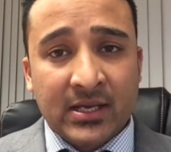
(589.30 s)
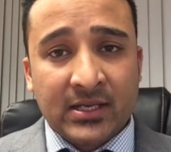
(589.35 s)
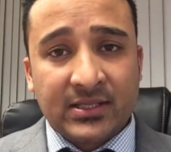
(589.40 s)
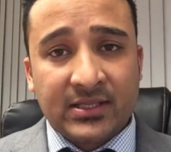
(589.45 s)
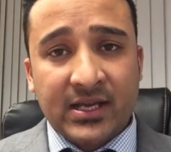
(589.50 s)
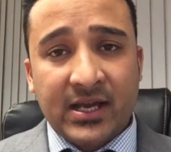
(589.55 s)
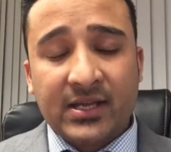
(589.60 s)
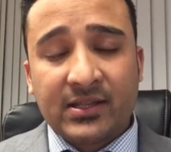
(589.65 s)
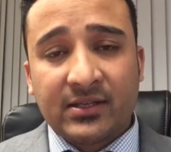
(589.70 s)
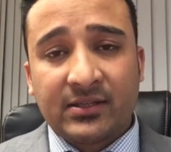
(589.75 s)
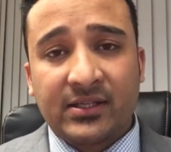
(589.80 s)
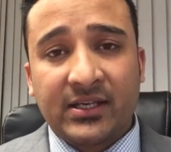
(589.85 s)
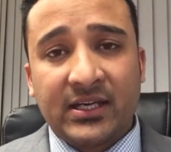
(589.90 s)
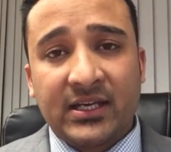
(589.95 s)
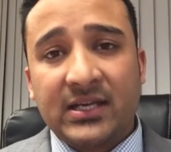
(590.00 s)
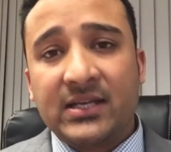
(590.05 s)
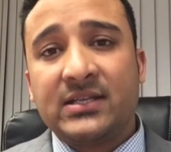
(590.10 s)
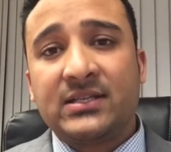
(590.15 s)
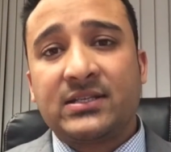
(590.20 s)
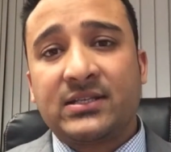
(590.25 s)
The other
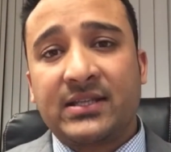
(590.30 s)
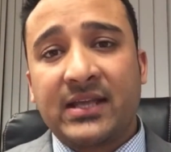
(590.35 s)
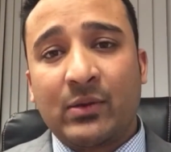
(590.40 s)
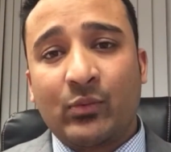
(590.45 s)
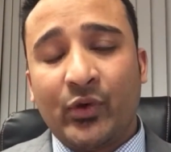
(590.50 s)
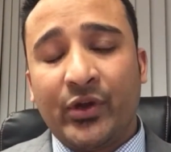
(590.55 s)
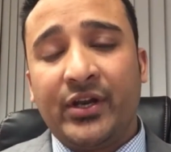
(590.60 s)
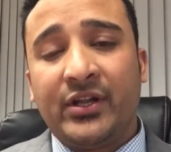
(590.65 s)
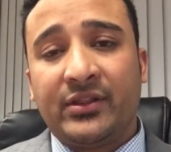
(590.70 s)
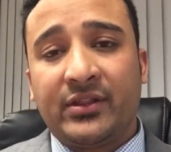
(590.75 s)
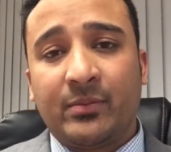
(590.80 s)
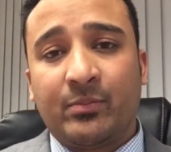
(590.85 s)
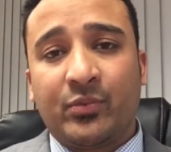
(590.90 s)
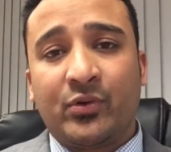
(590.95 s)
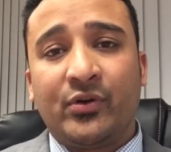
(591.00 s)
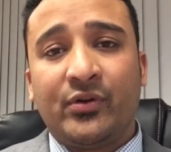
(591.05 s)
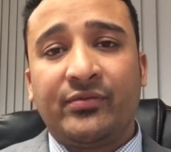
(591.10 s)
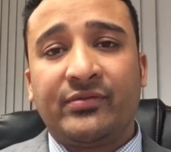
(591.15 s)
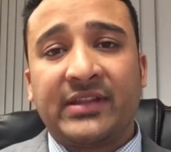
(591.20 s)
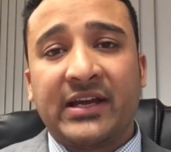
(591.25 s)
thing is that we need the
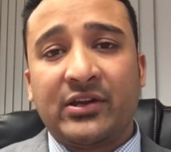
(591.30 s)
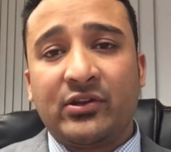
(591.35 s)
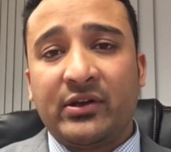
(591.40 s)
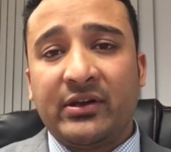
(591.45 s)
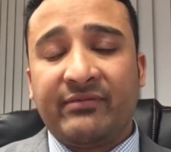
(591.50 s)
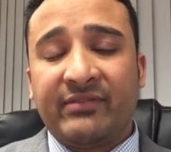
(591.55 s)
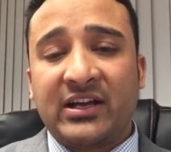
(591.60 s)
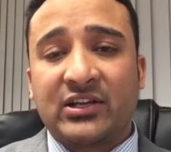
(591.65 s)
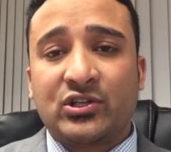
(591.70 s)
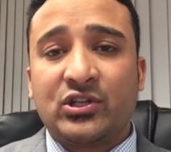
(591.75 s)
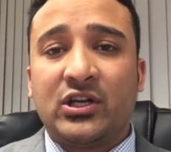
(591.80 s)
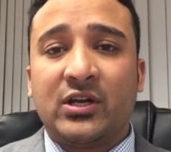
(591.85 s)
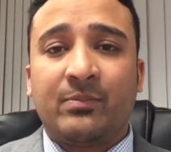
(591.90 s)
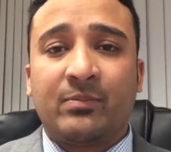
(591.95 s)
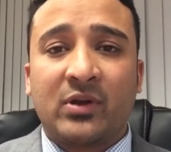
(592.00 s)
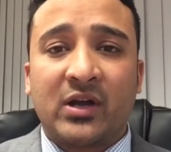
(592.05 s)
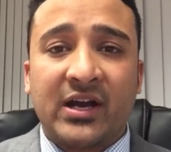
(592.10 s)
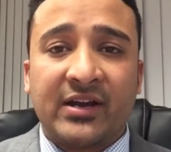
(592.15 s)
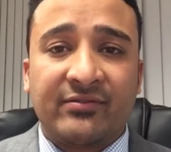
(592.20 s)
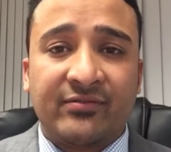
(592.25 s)
proof that you have actually
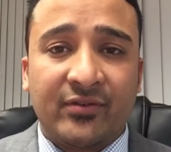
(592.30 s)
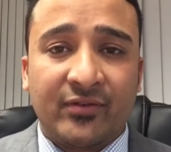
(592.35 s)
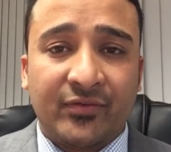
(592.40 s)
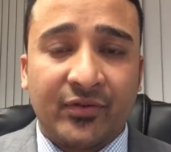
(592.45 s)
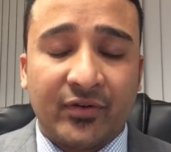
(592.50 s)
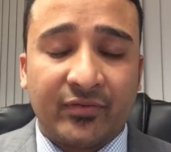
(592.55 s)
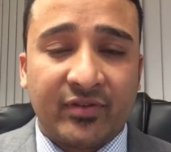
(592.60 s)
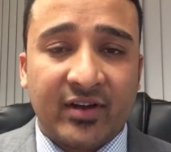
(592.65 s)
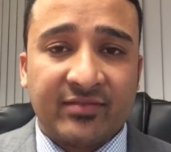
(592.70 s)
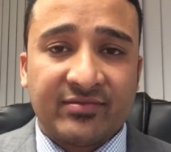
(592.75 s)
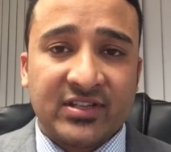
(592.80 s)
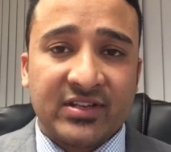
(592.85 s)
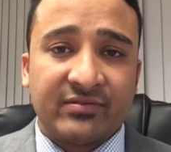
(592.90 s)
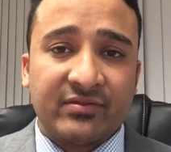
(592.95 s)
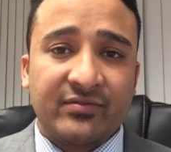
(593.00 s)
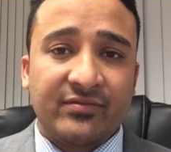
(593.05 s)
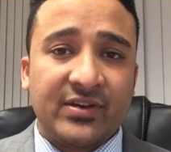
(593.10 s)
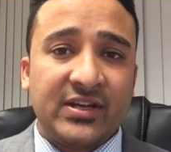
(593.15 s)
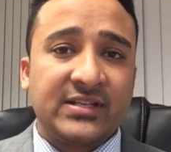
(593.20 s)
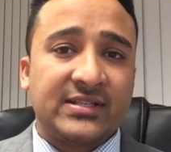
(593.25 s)
applied for
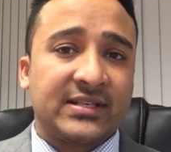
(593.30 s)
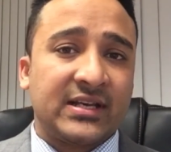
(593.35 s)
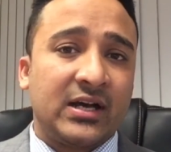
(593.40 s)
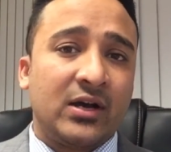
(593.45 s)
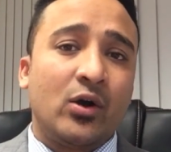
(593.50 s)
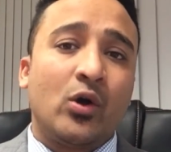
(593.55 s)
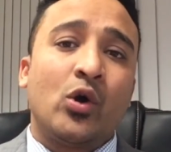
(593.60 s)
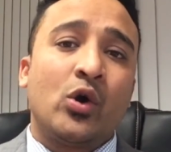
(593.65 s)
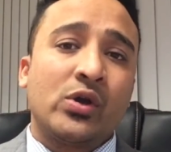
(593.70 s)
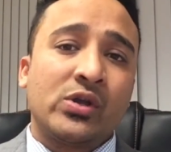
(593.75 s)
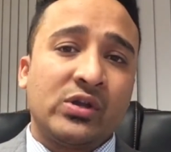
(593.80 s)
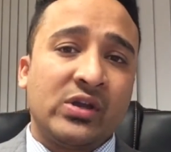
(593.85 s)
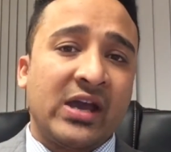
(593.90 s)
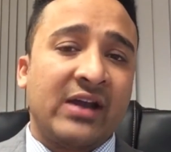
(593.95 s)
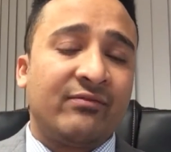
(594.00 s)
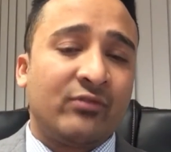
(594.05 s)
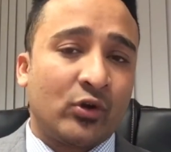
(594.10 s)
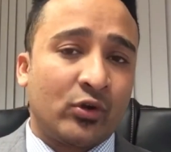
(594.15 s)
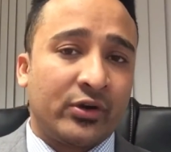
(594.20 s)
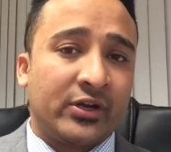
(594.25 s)
457 visa, or you
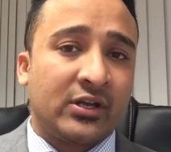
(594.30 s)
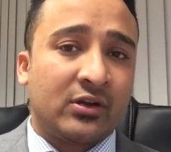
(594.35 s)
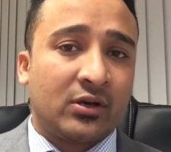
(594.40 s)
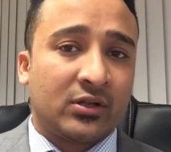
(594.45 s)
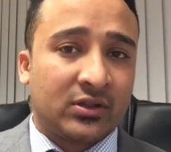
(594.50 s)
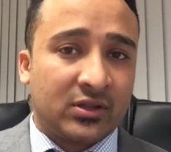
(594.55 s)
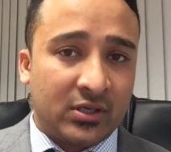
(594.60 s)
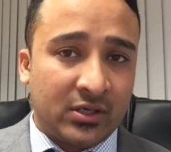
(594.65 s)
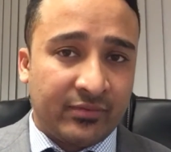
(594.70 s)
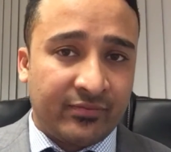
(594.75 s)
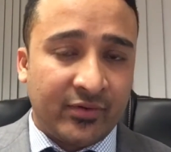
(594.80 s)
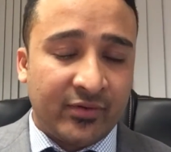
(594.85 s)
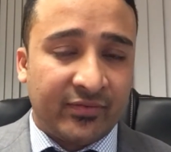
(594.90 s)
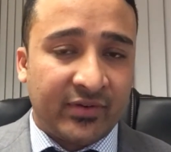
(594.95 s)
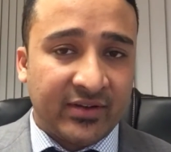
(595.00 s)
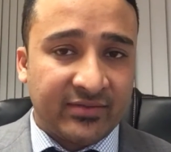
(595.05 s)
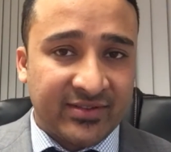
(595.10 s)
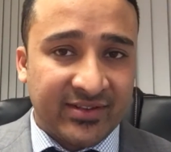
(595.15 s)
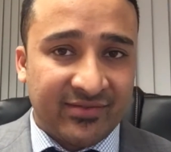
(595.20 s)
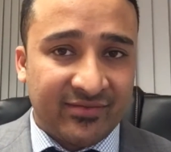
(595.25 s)
have already got the
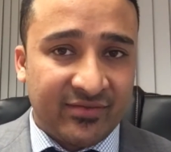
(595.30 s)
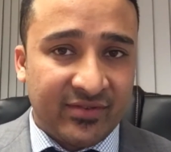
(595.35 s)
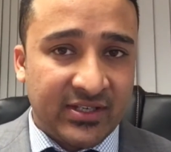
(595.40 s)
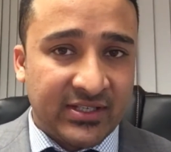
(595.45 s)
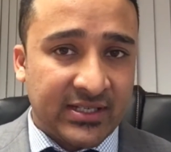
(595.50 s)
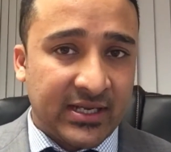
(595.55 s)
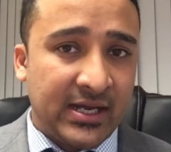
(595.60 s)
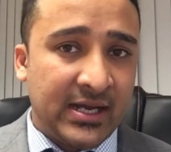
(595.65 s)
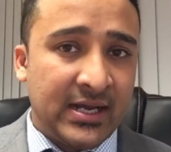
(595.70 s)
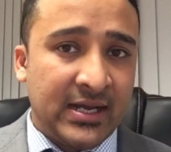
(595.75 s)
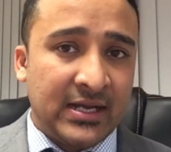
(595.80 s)
457 visa.